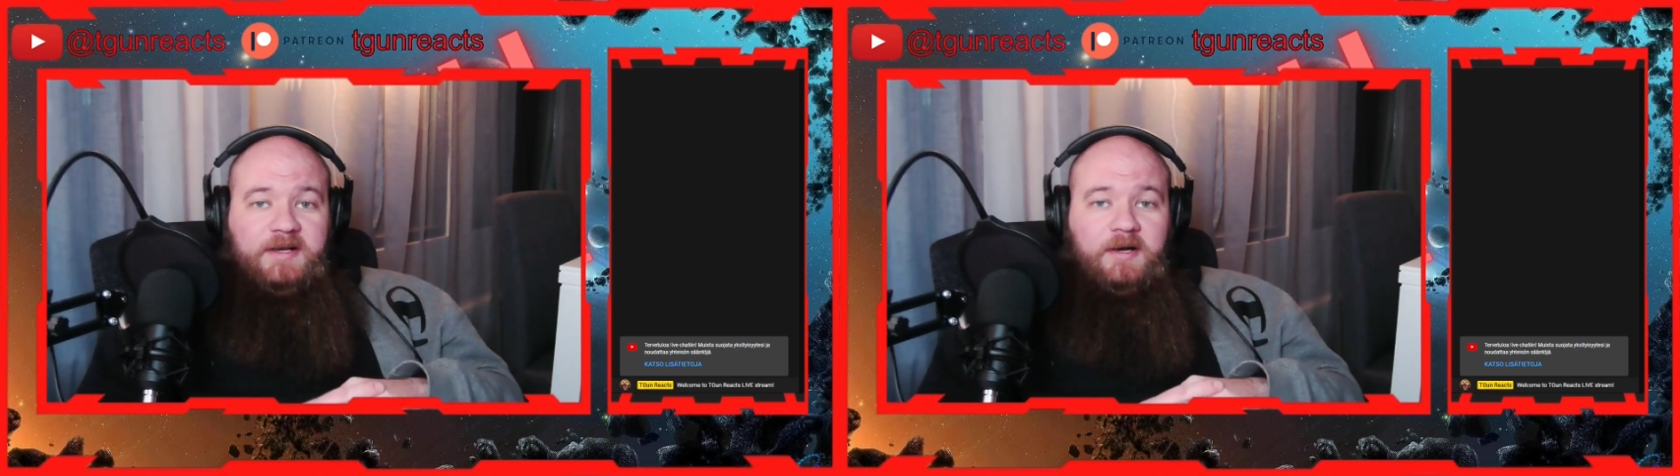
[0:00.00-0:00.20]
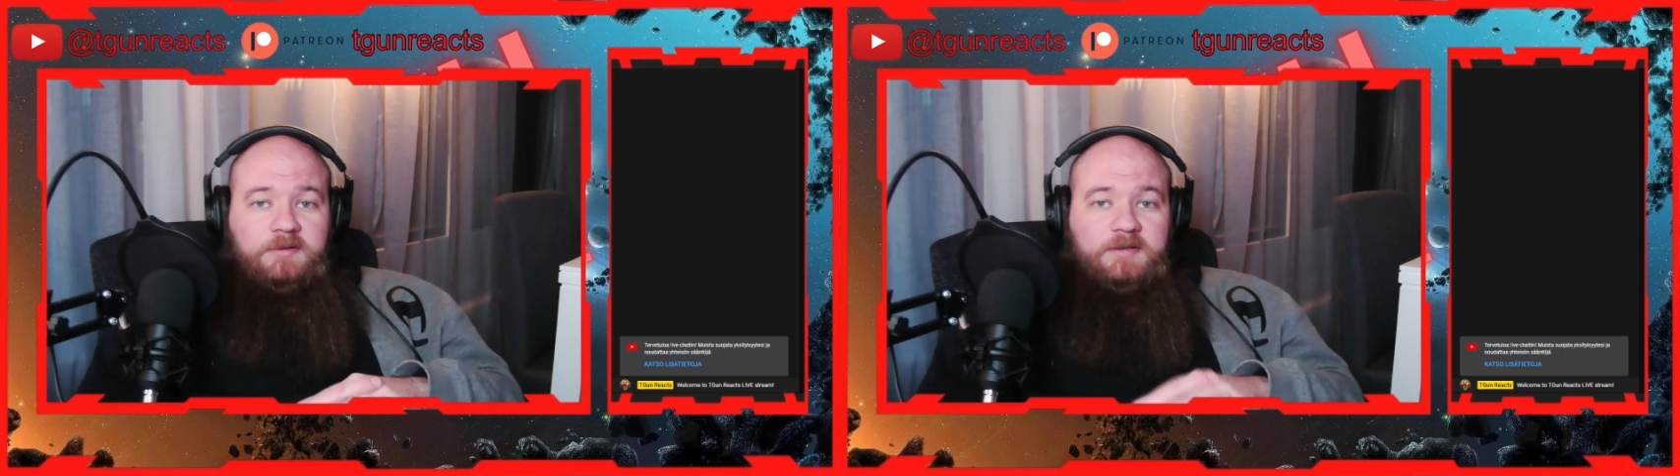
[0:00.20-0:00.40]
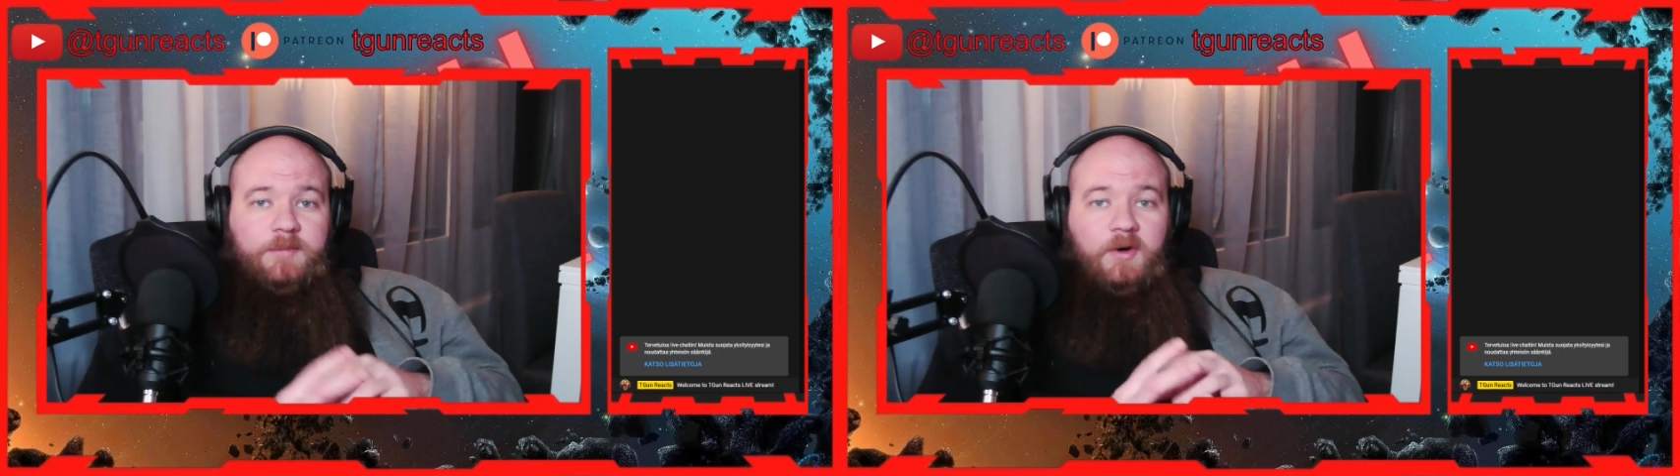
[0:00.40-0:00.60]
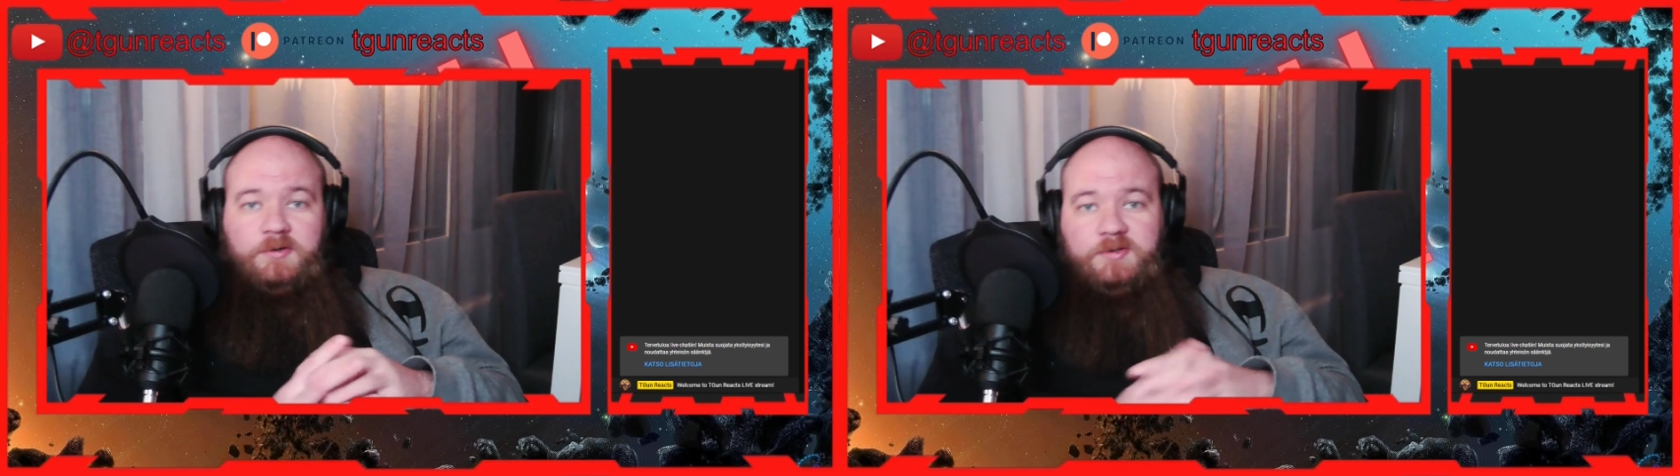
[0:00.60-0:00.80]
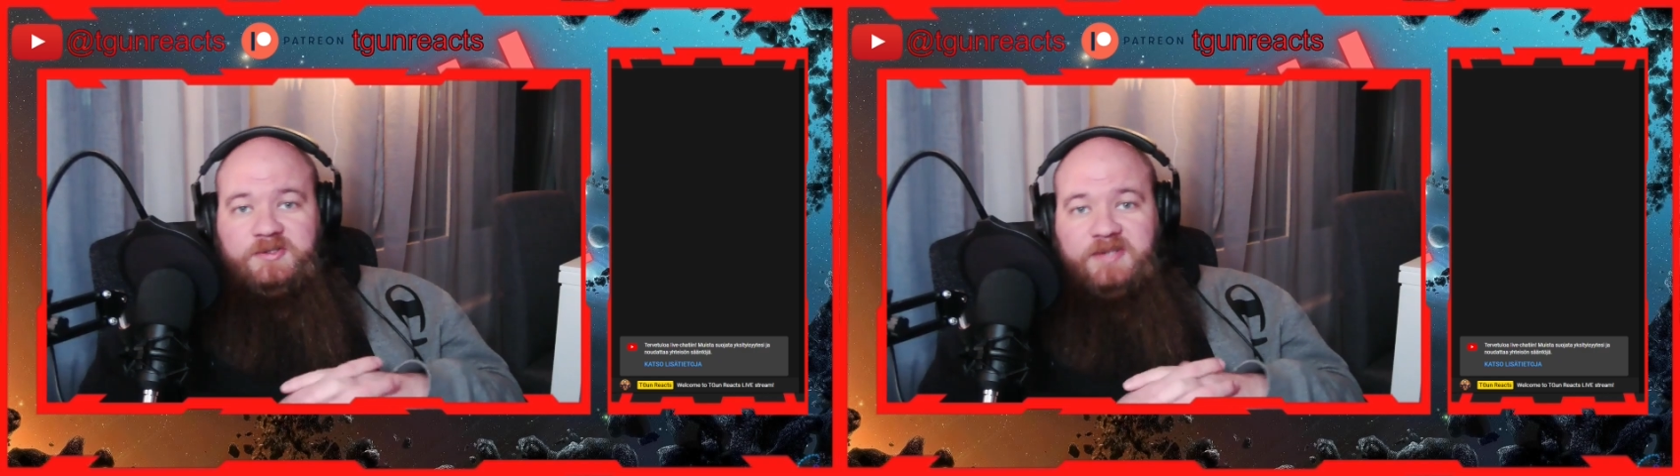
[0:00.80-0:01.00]
out the
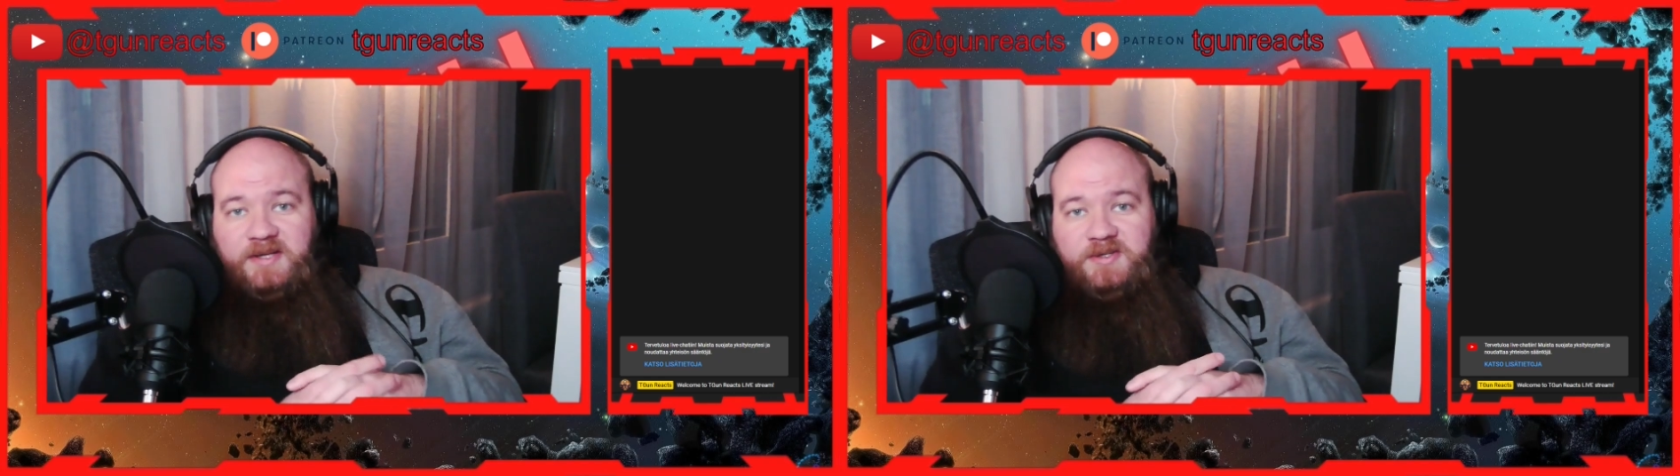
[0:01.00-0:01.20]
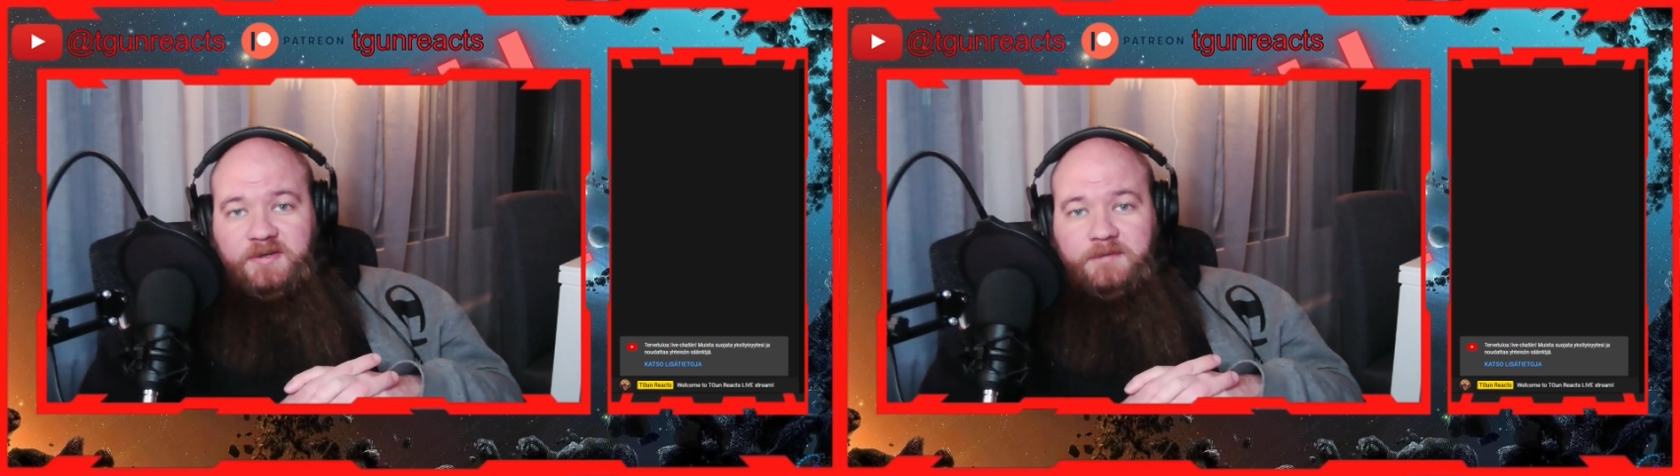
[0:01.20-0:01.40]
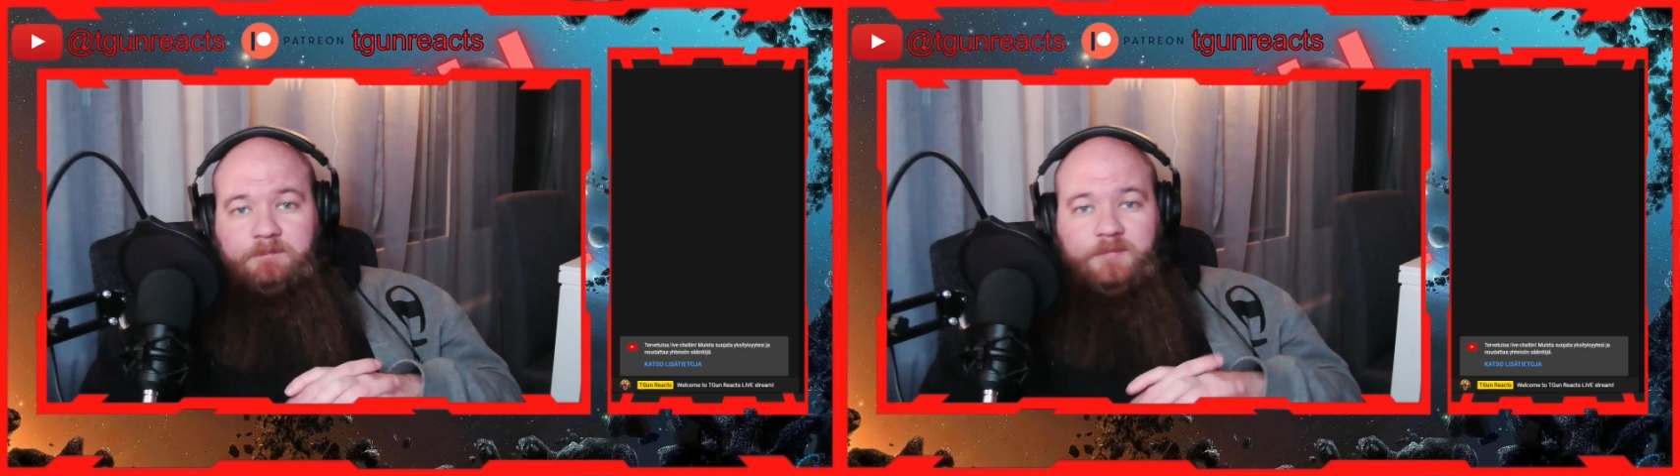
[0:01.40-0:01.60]
post section,